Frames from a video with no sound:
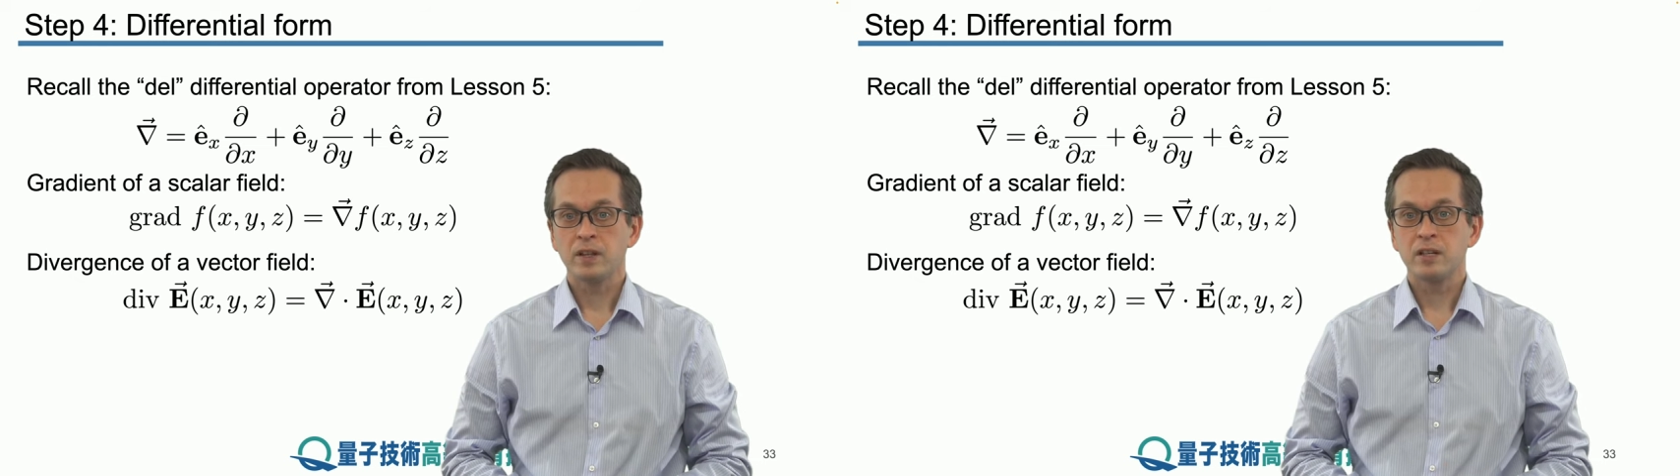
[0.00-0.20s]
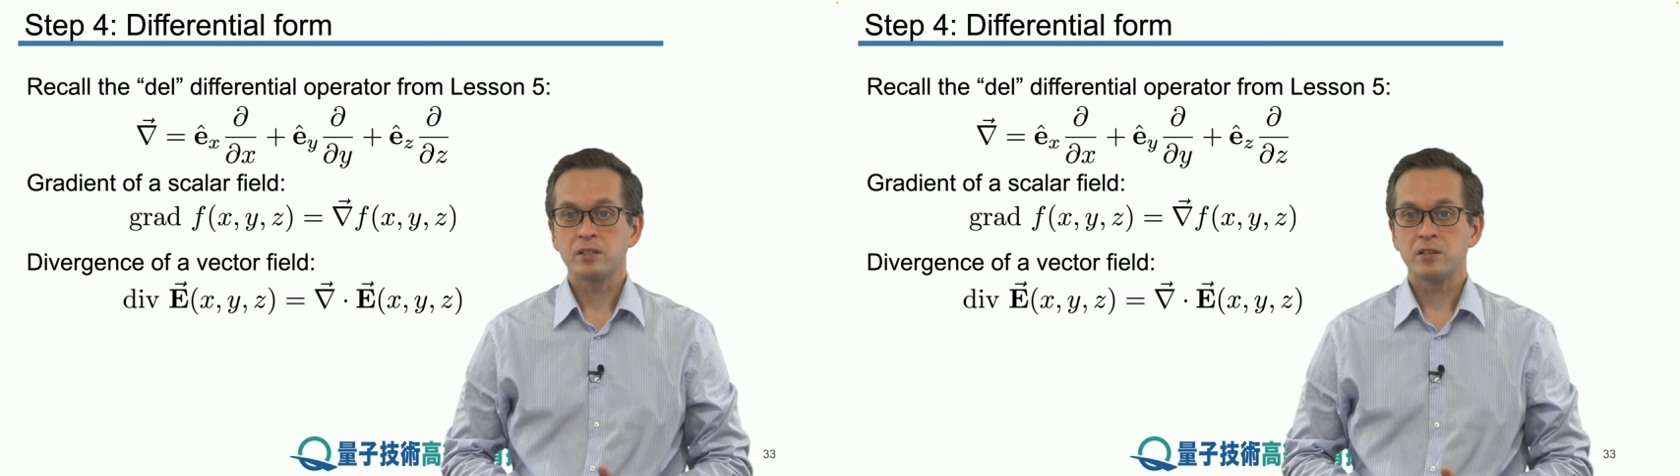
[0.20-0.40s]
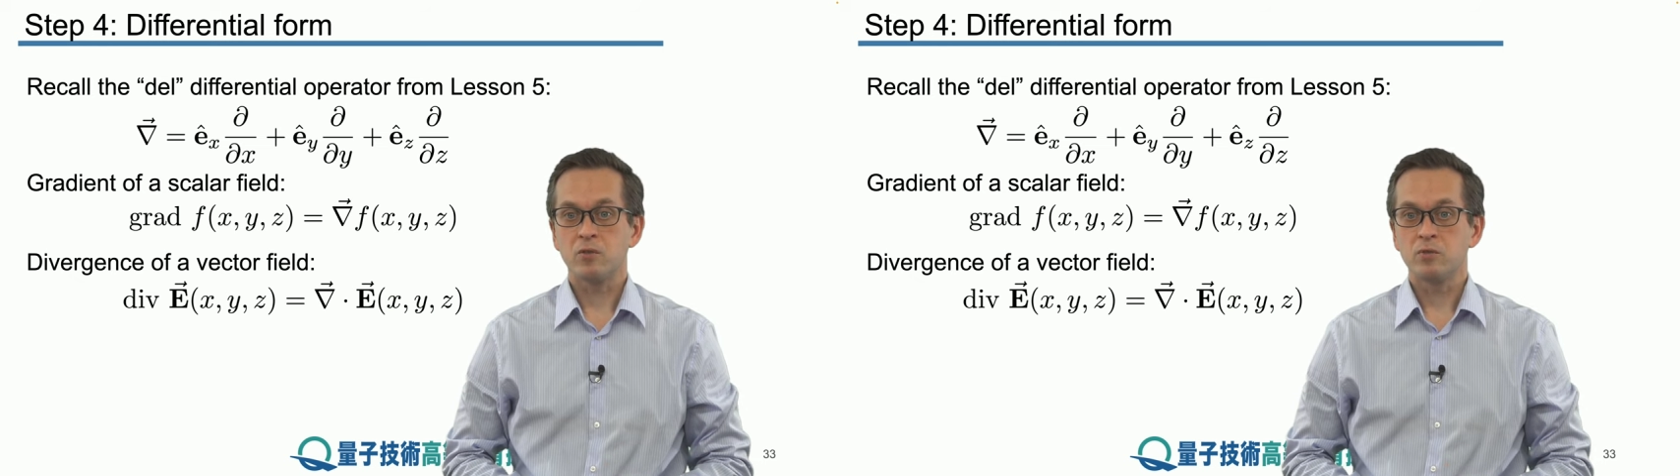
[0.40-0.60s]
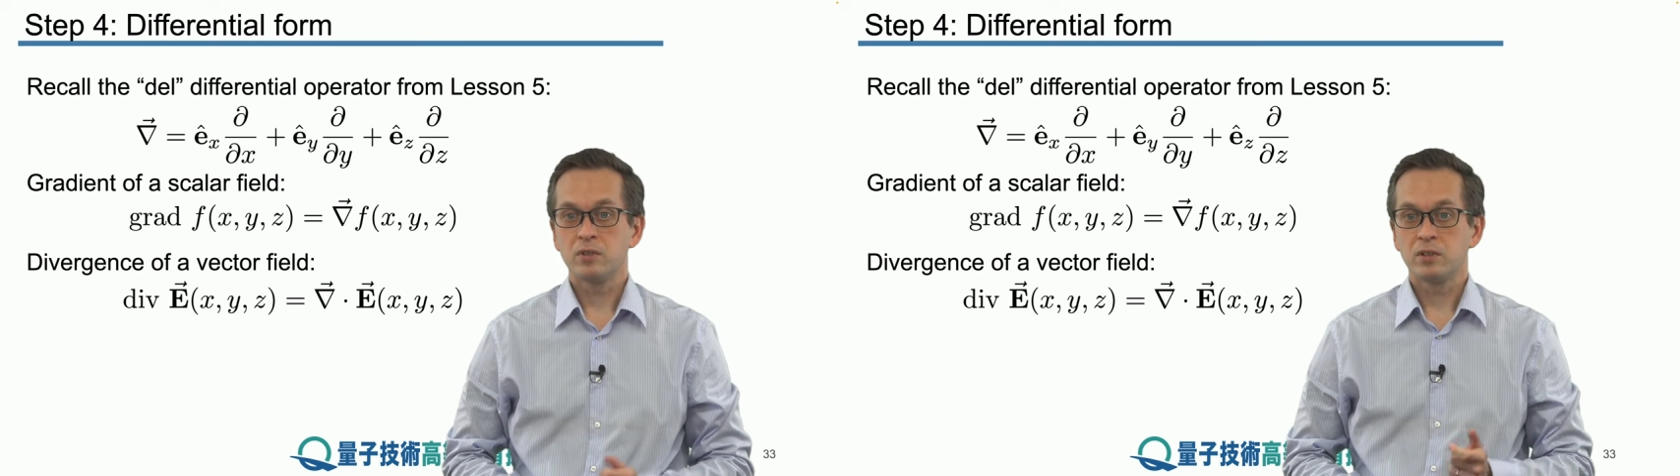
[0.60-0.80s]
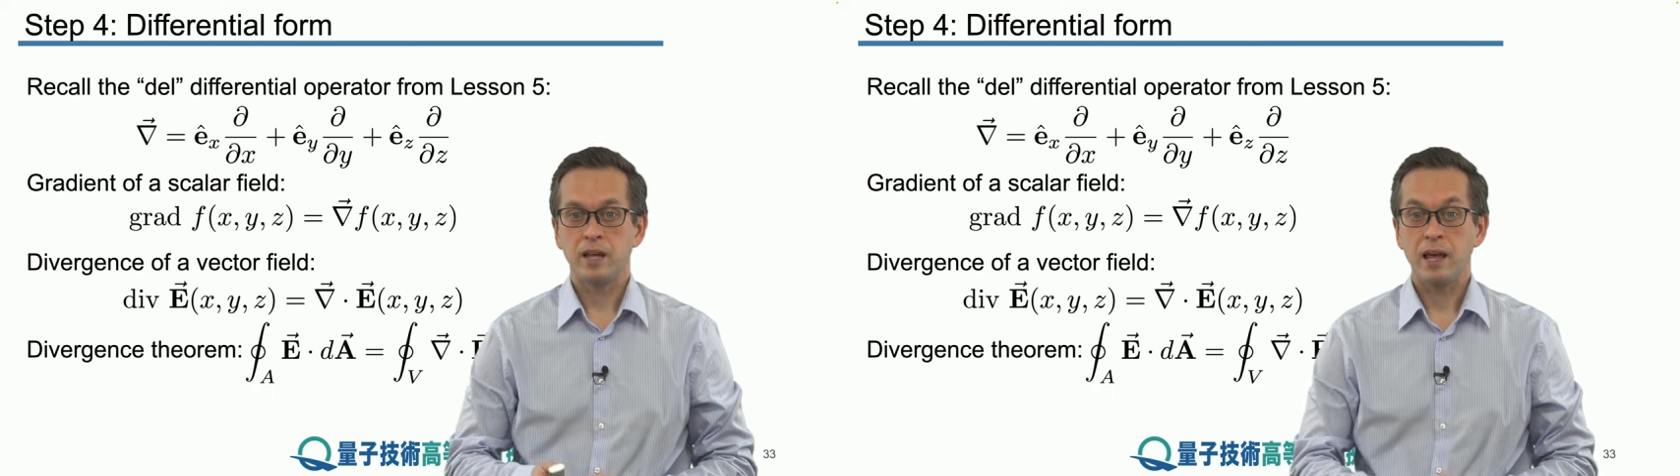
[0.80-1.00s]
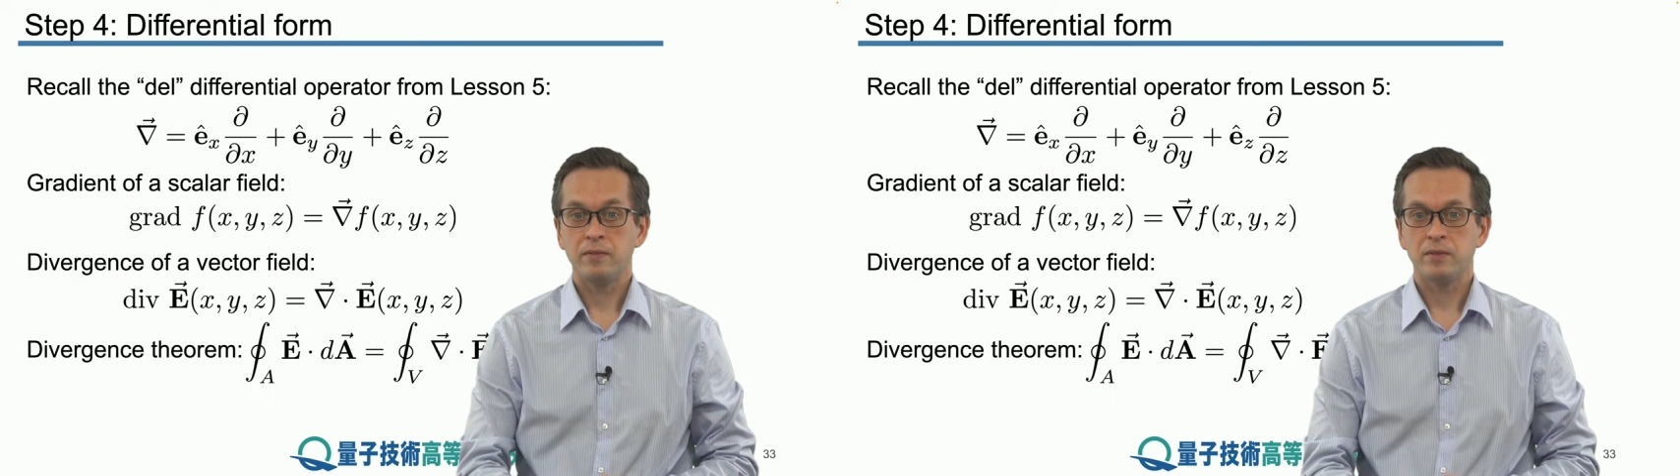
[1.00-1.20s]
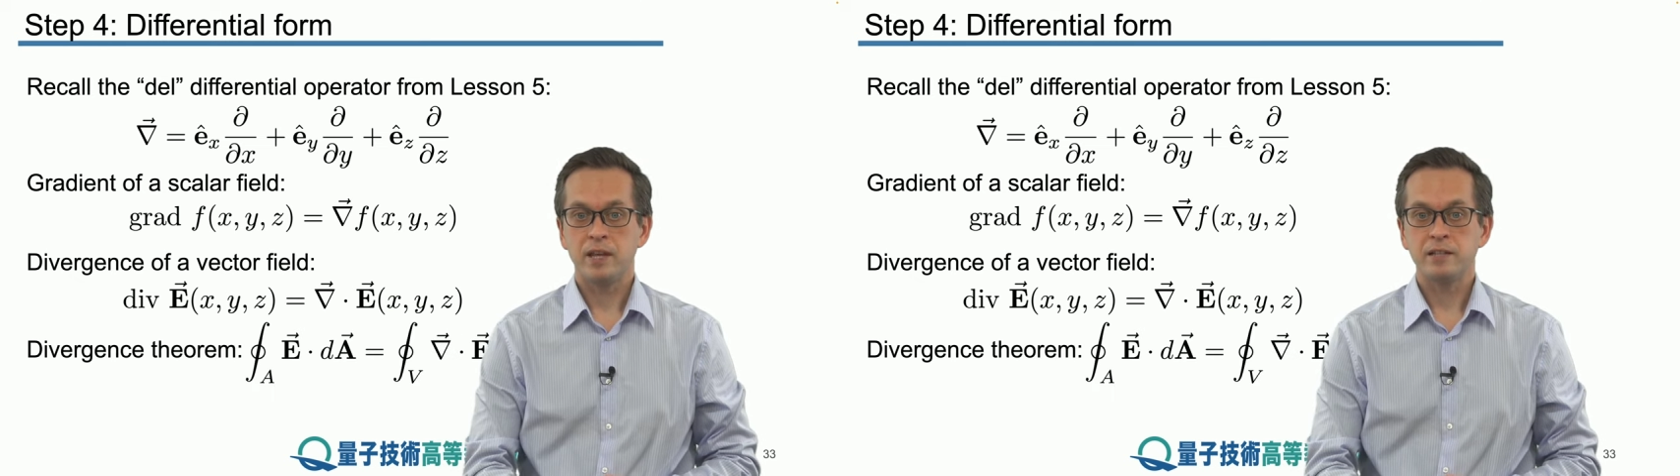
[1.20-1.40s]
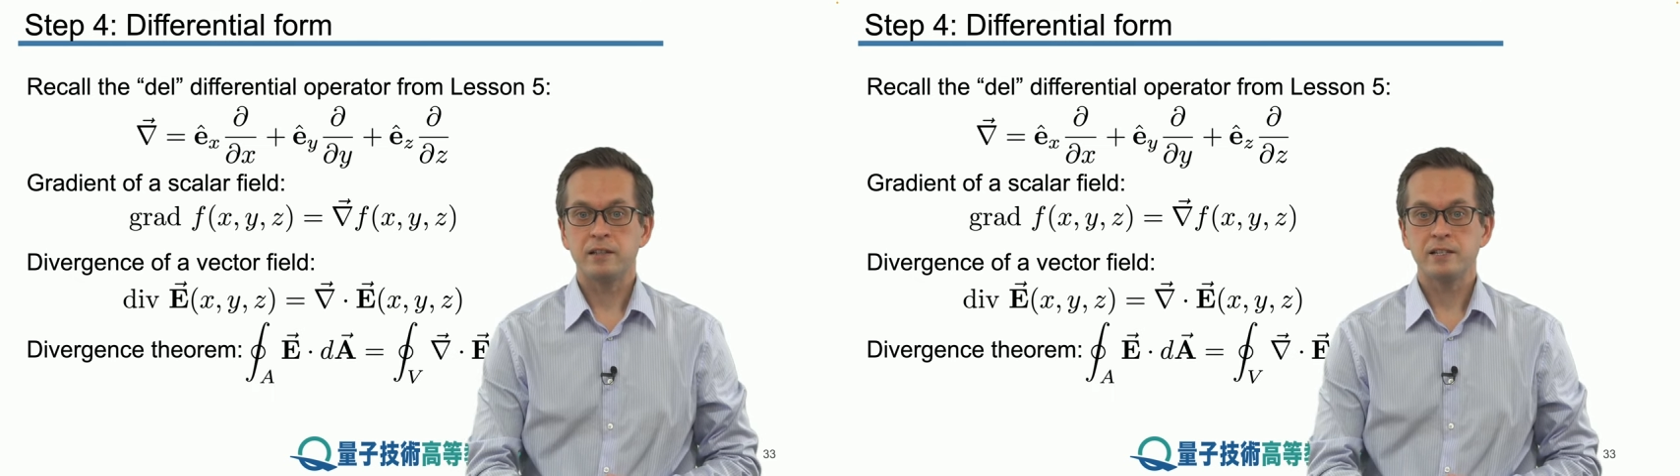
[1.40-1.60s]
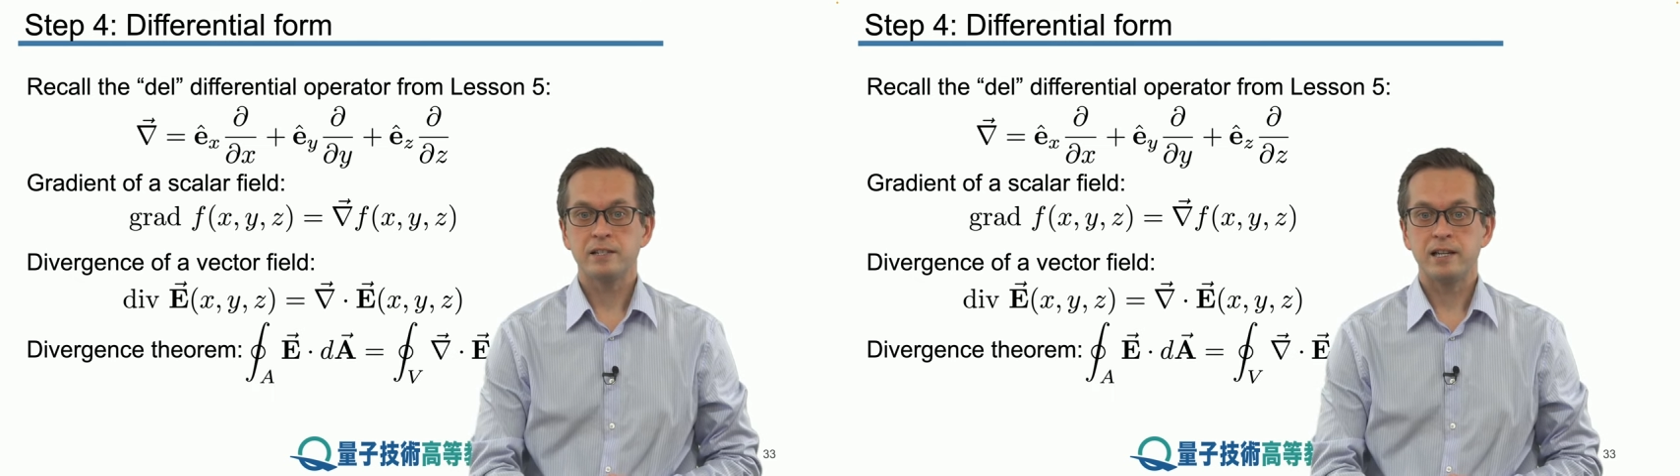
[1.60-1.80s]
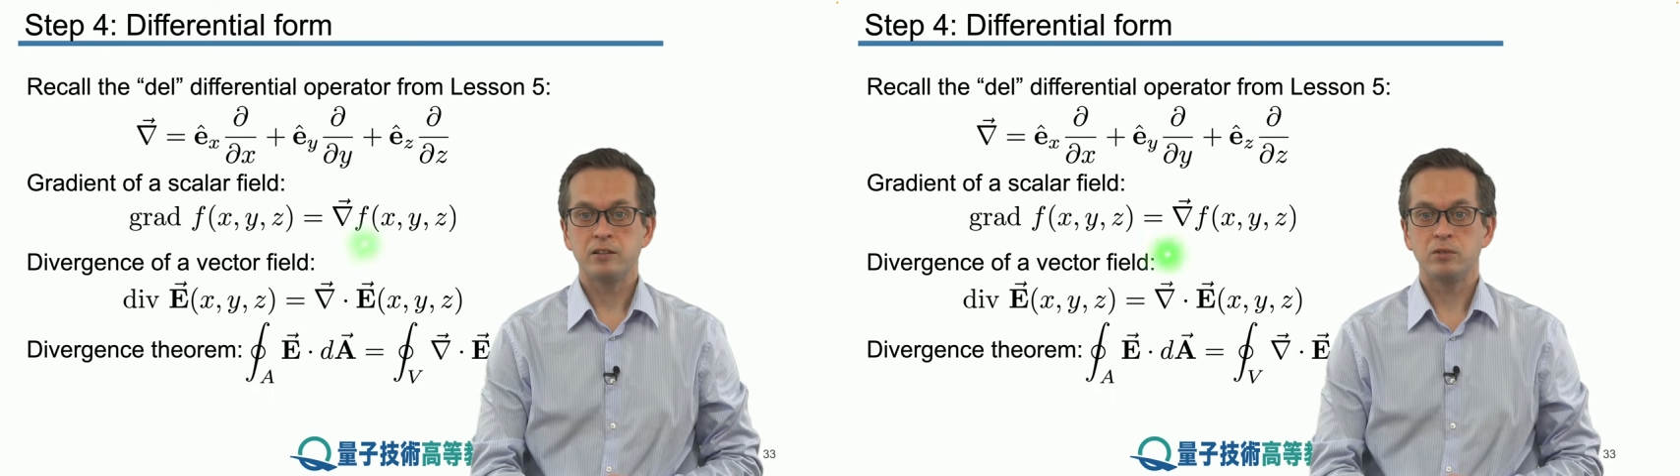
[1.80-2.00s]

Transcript: So this led